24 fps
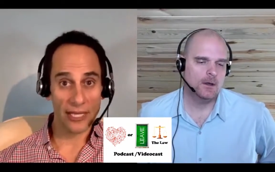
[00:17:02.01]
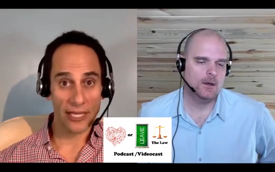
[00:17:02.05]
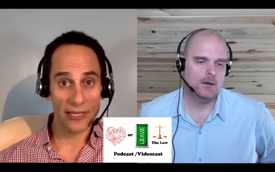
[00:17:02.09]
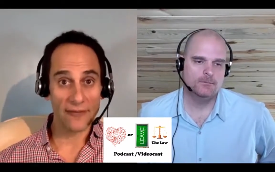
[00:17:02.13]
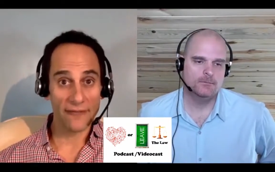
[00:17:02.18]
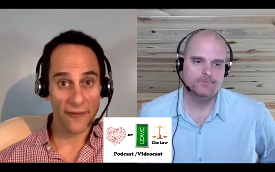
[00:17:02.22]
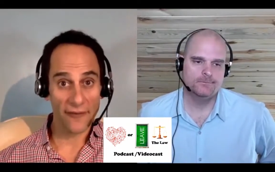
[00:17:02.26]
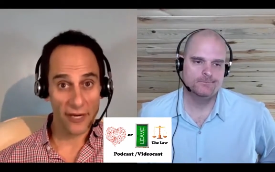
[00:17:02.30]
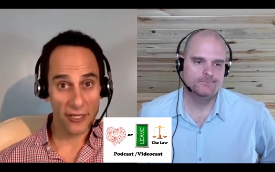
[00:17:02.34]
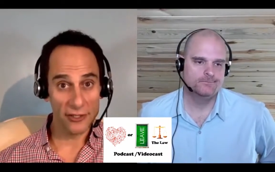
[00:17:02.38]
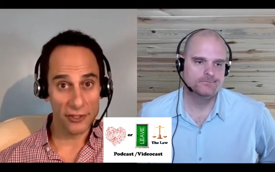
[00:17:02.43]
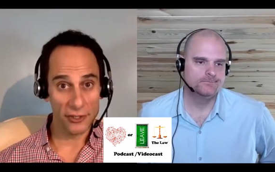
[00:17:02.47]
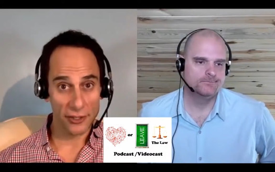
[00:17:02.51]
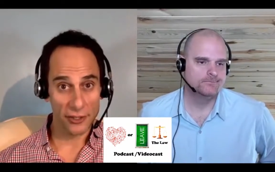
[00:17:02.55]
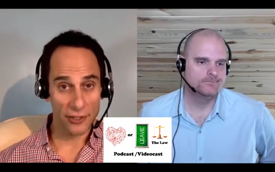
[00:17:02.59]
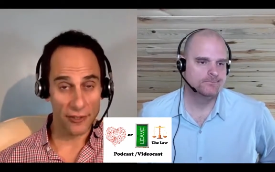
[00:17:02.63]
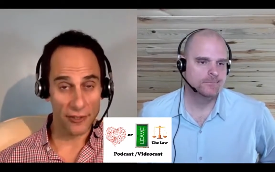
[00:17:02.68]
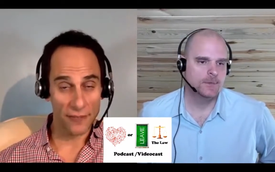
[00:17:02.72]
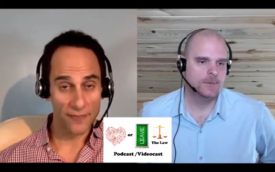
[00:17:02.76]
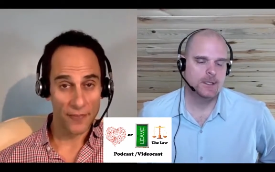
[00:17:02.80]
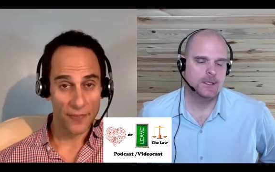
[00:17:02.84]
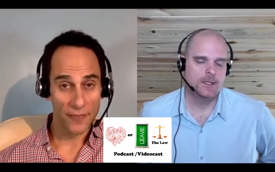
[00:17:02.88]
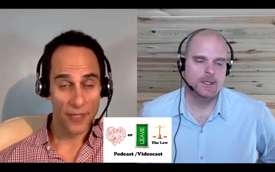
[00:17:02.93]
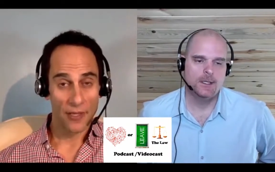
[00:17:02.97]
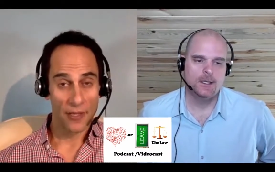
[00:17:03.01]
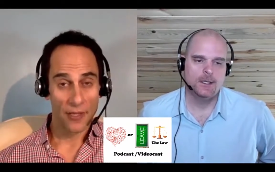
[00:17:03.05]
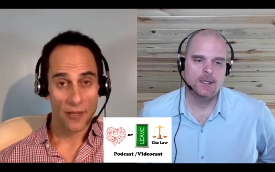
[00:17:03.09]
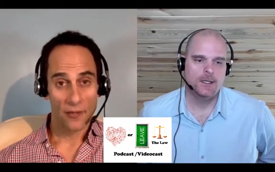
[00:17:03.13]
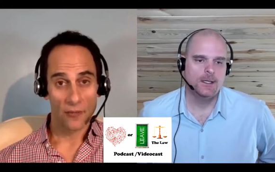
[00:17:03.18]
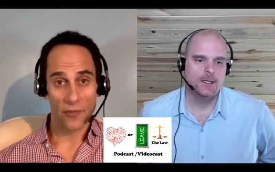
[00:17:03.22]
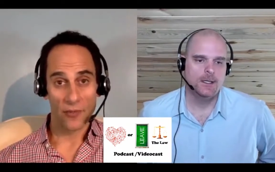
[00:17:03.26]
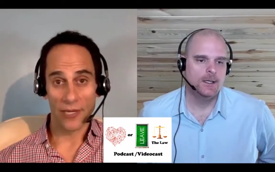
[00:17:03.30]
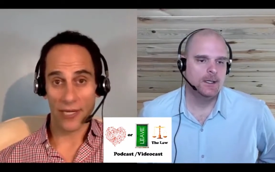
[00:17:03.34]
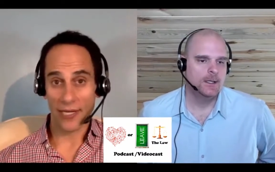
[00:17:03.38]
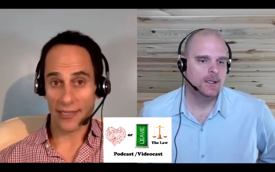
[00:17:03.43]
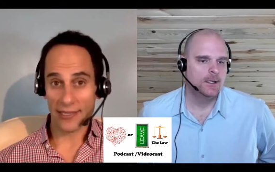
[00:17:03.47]
Speaker 1: got the fire drill
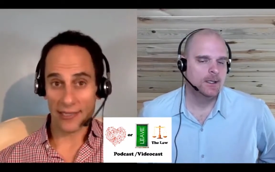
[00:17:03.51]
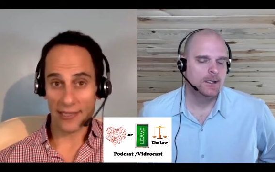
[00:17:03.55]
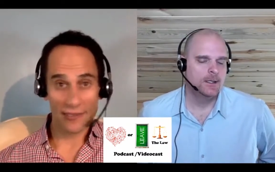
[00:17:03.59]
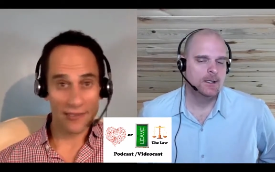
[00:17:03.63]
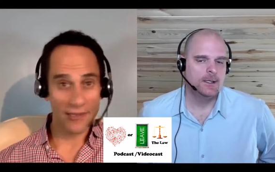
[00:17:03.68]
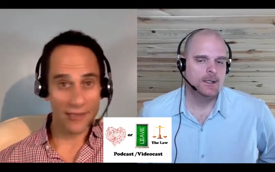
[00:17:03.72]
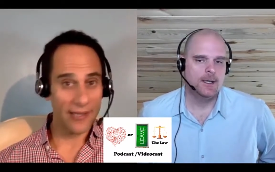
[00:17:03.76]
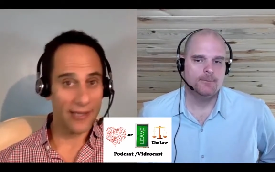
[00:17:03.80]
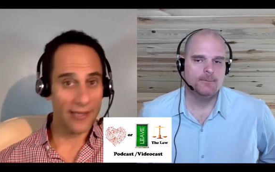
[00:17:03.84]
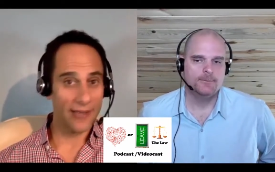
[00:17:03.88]
when you got the client